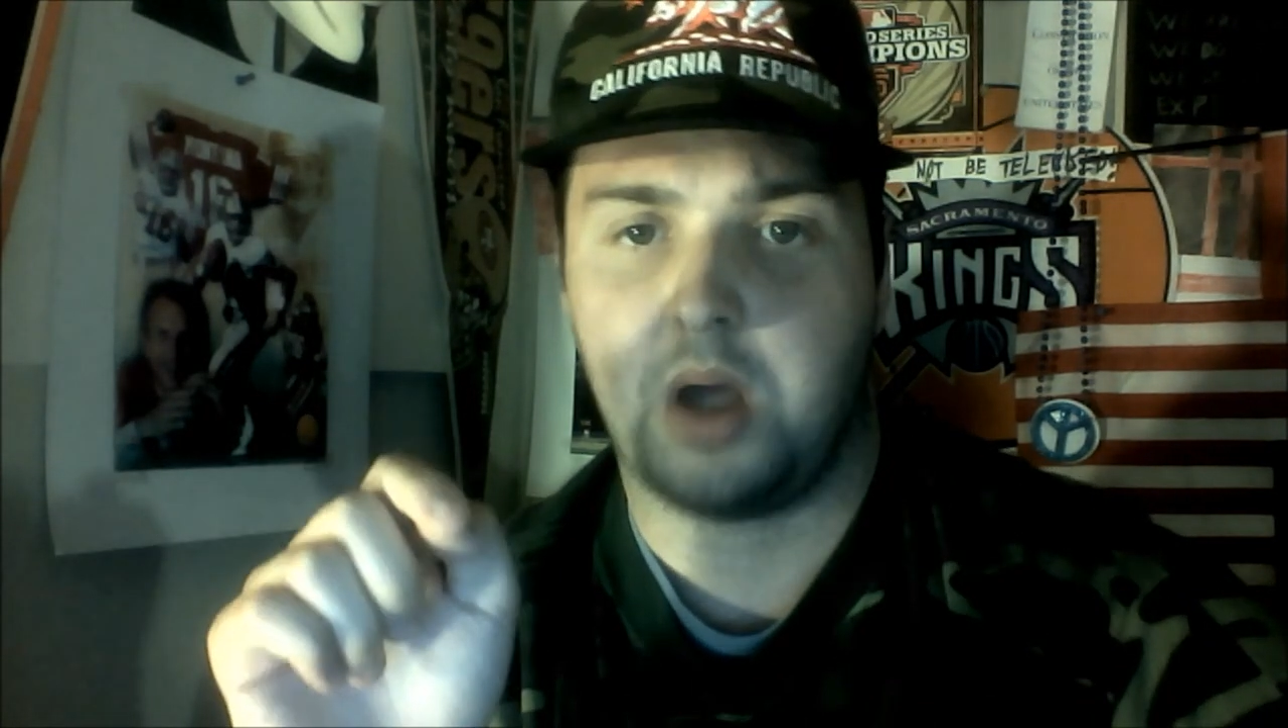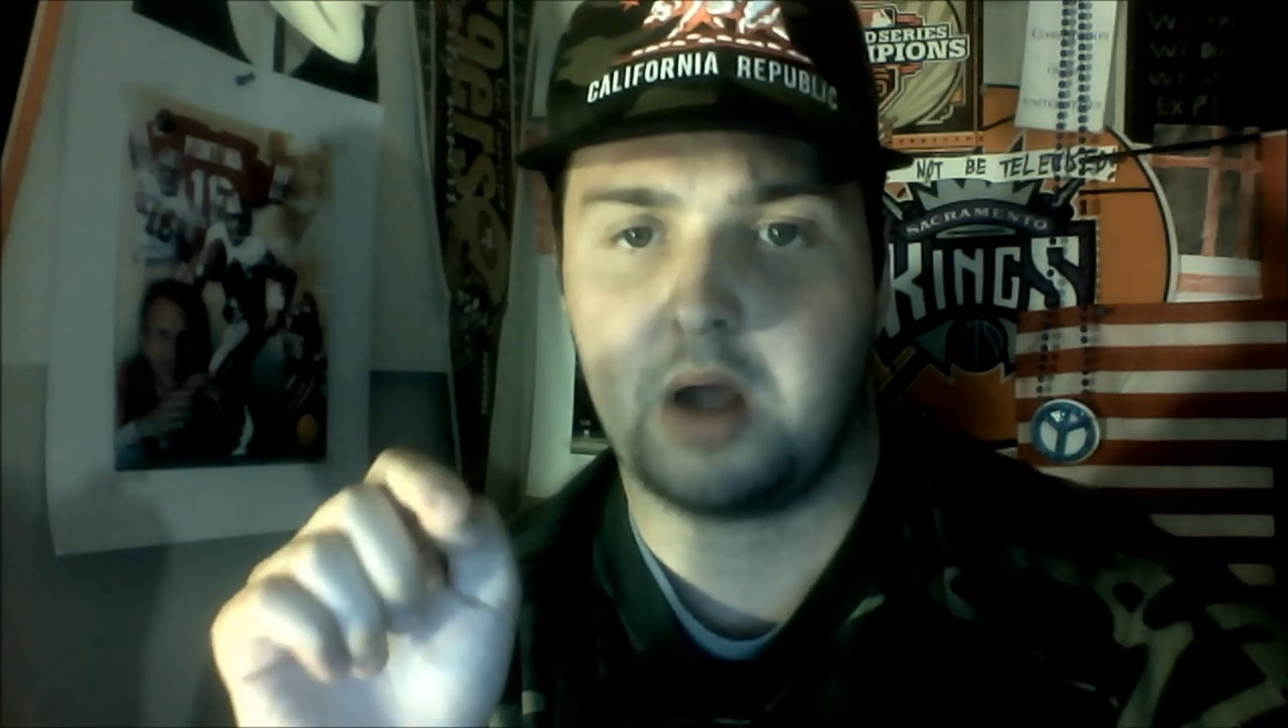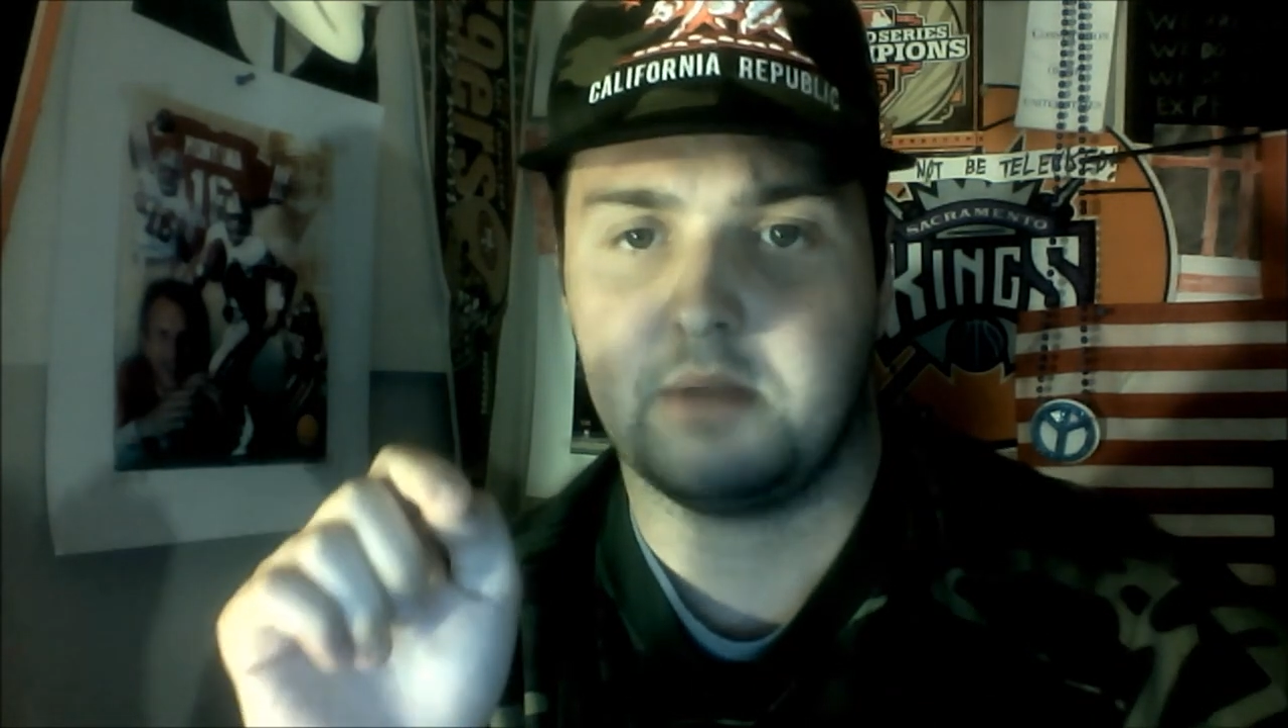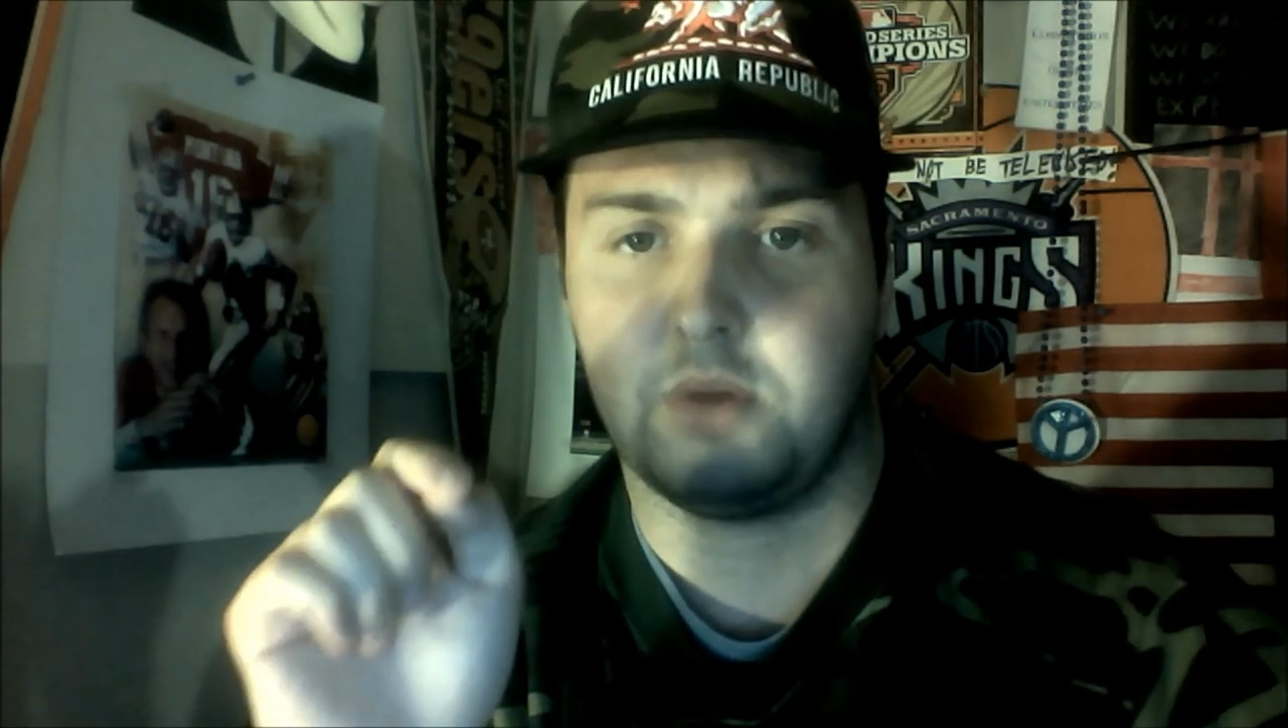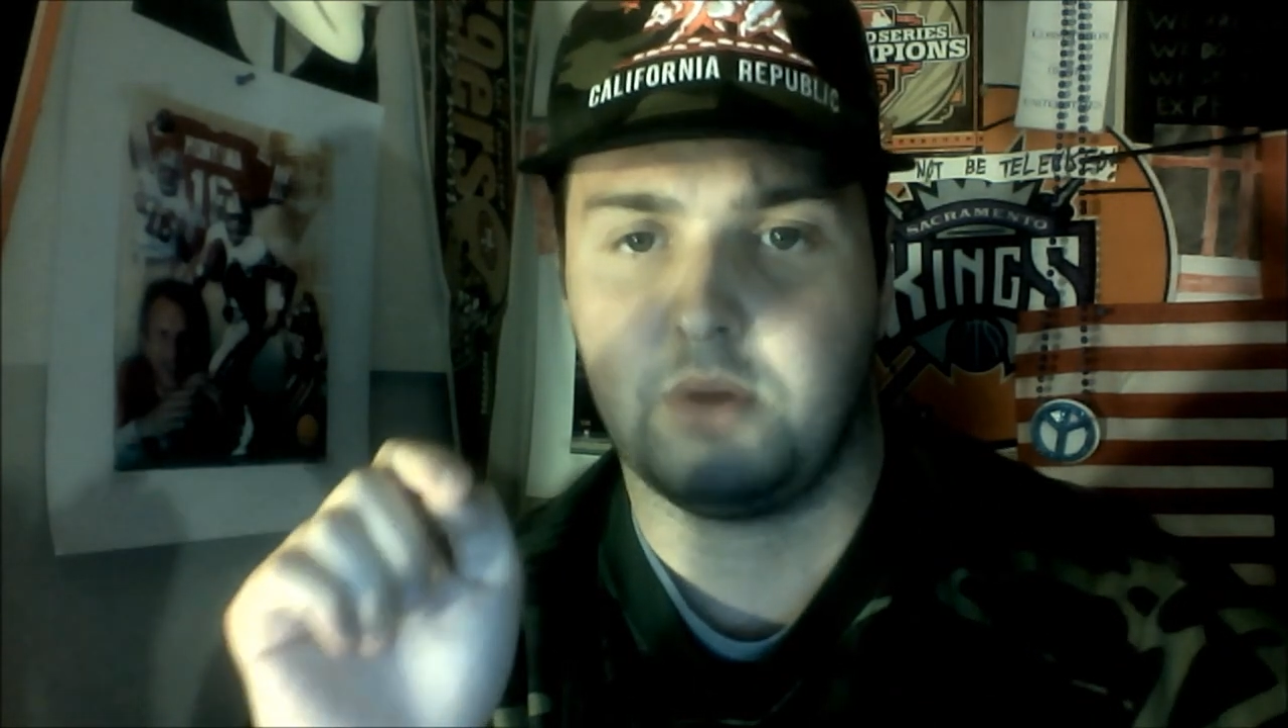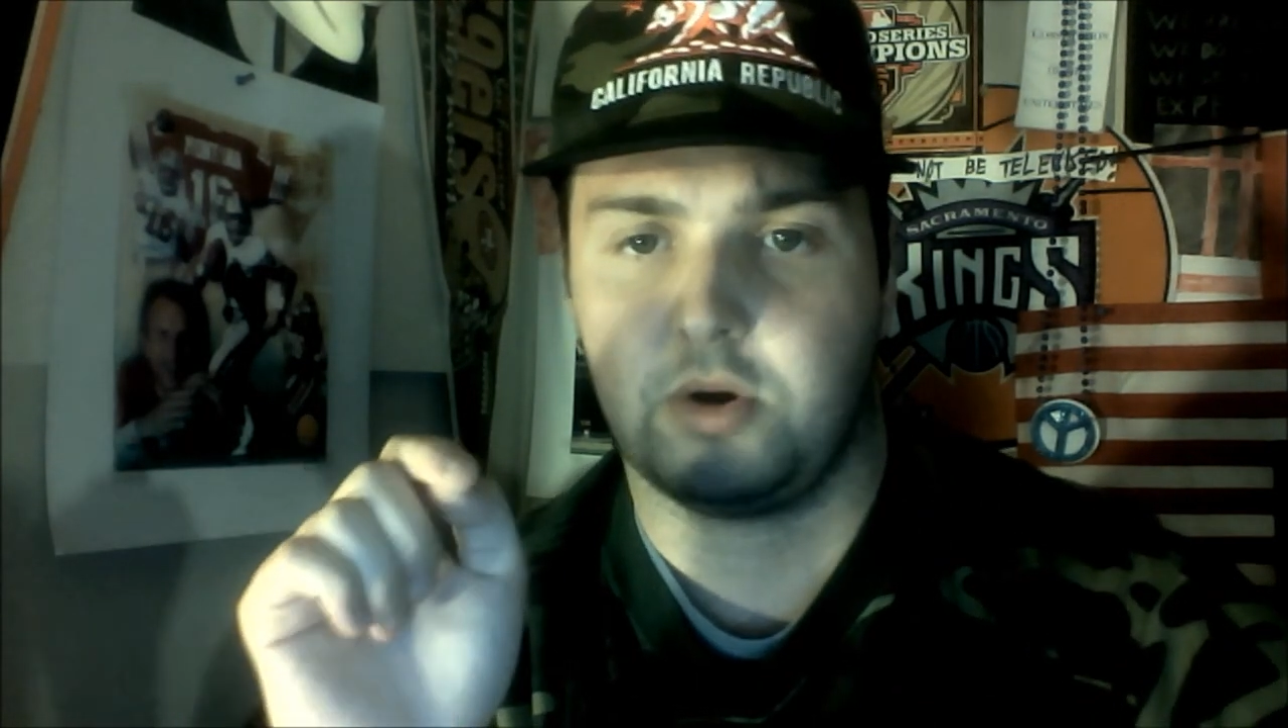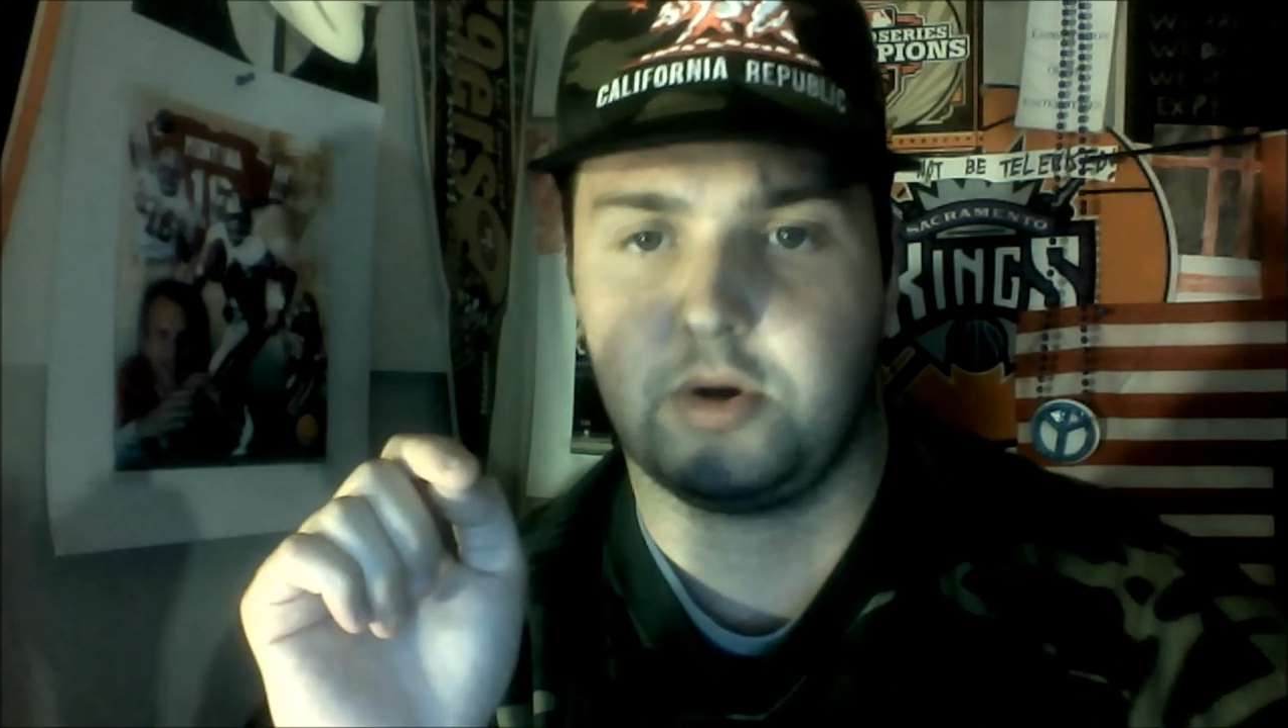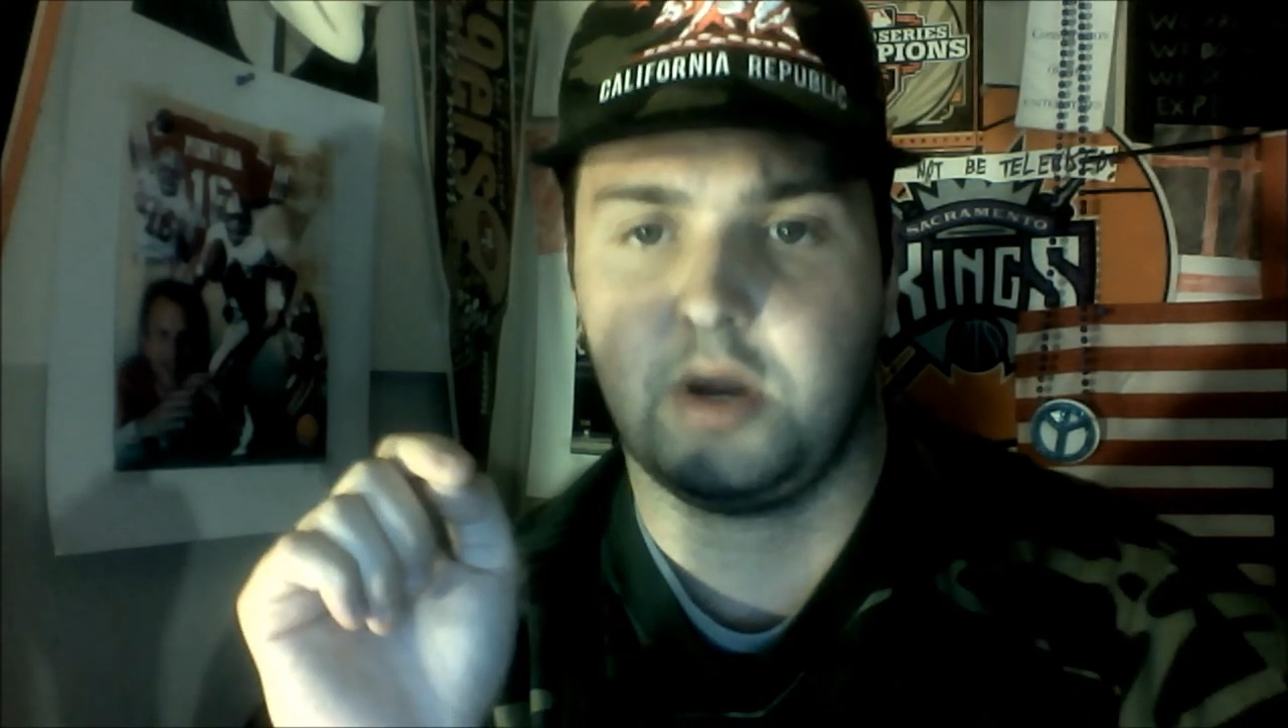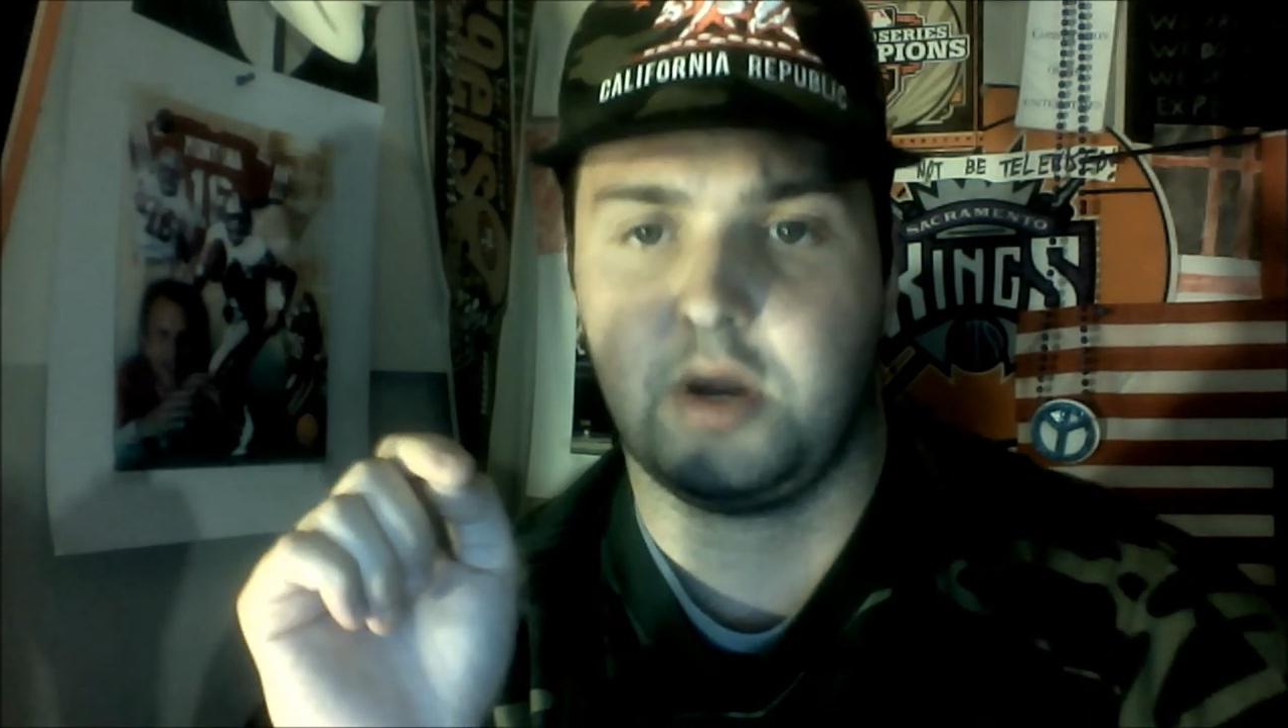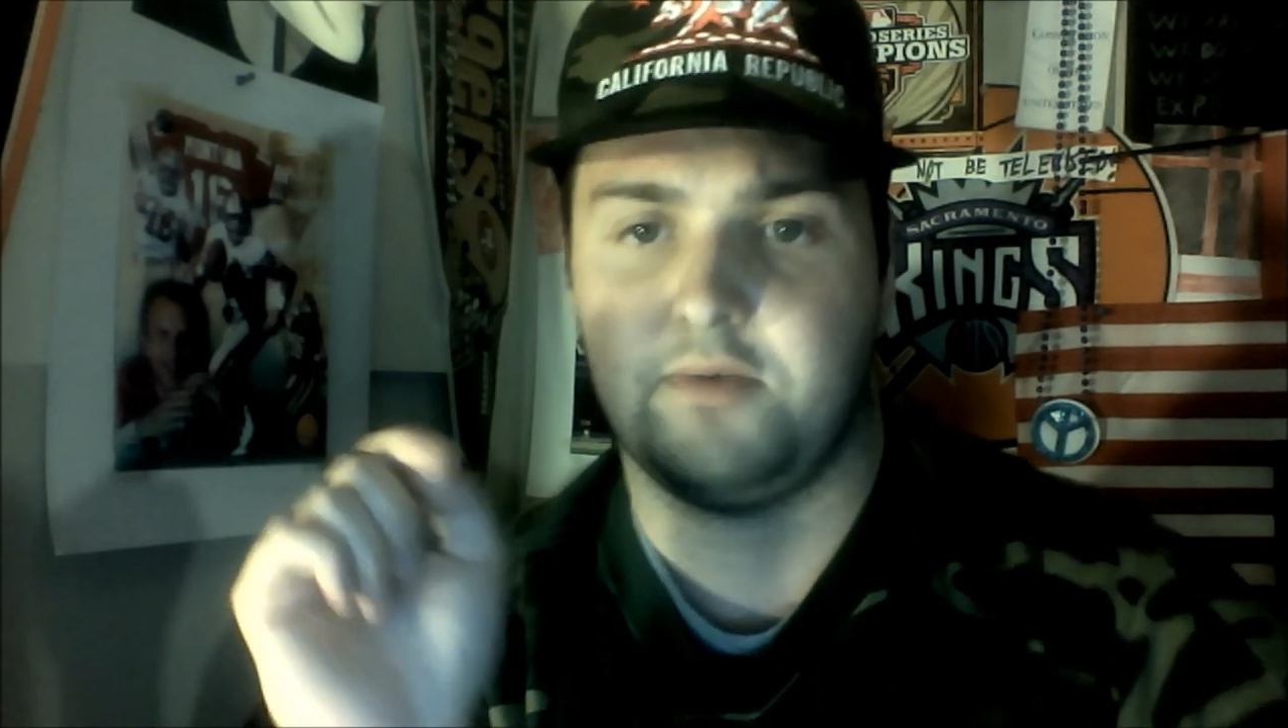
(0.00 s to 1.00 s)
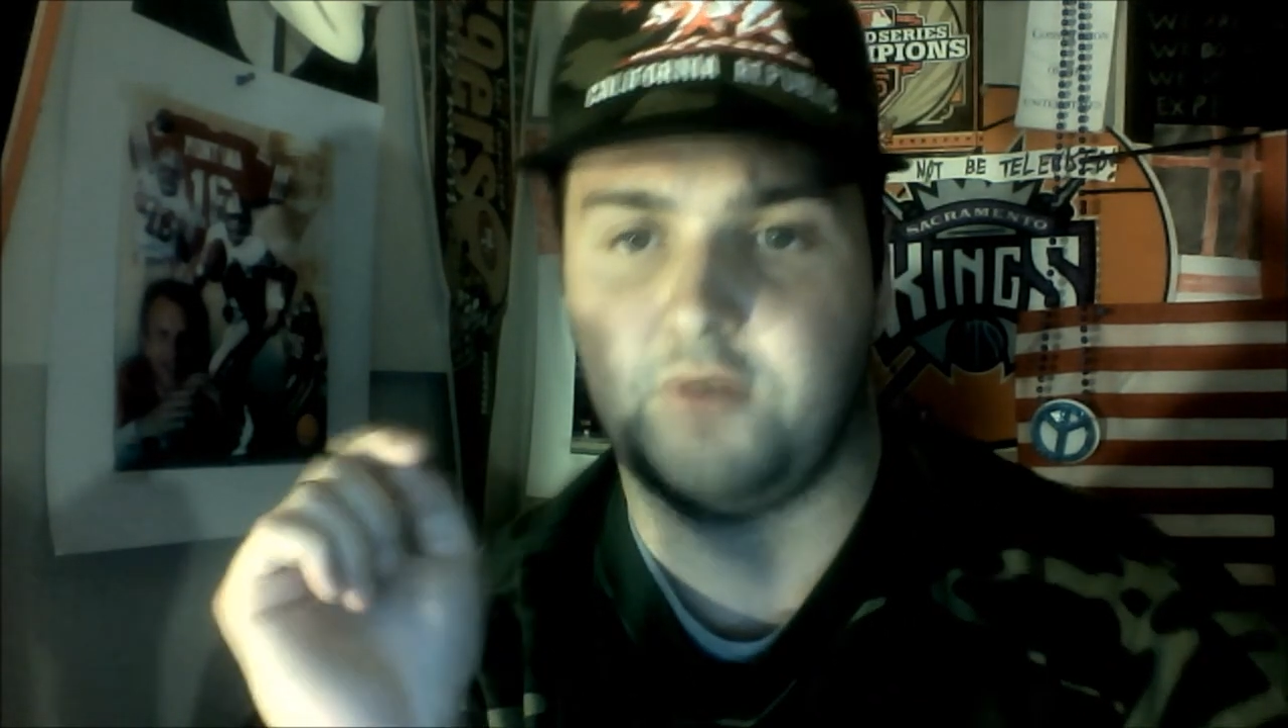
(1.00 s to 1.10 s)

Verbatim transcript: Hockenbarger,